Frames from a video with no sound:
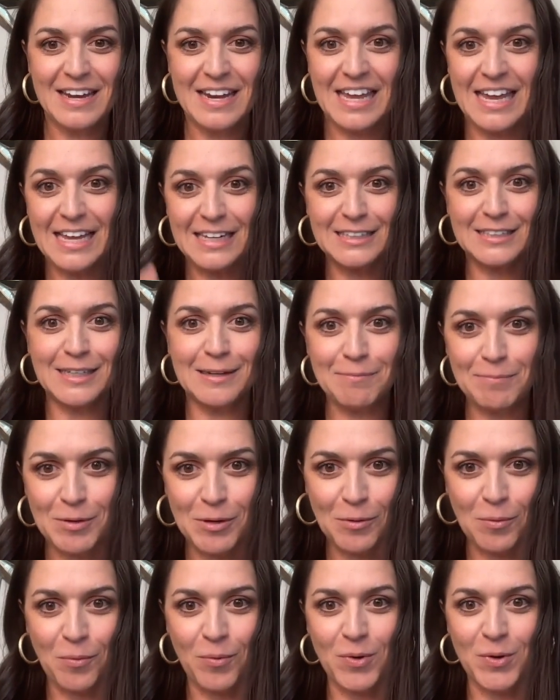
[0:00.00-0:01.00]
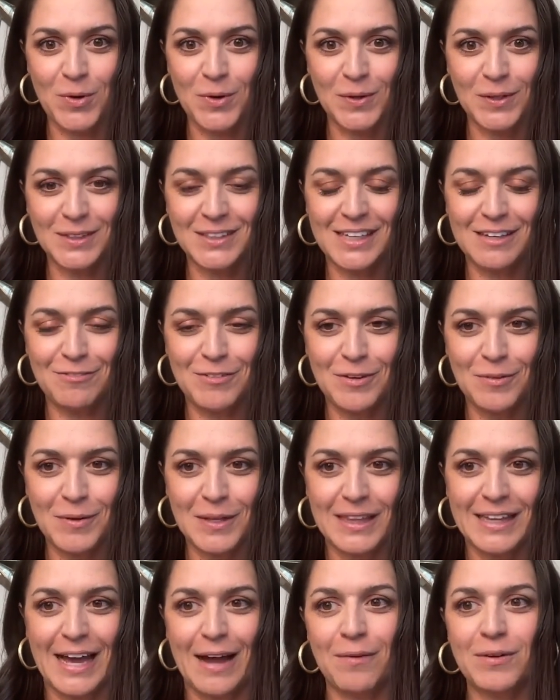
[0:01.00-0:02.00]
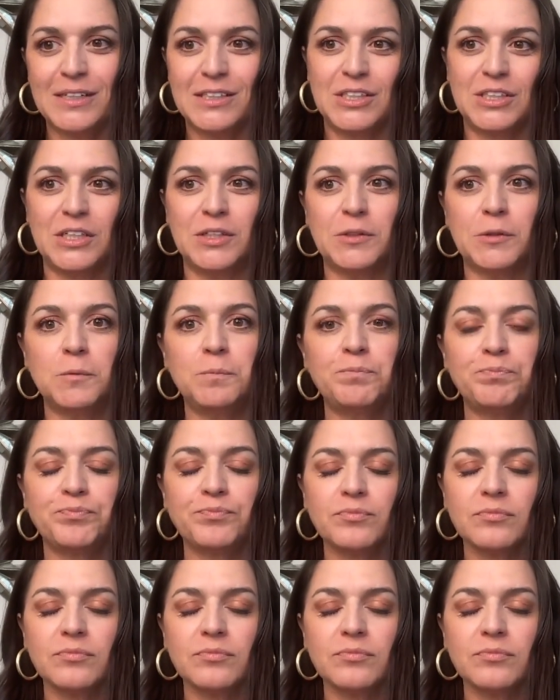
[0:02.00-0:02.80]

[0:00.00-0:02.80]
eats up your world if you allow it to.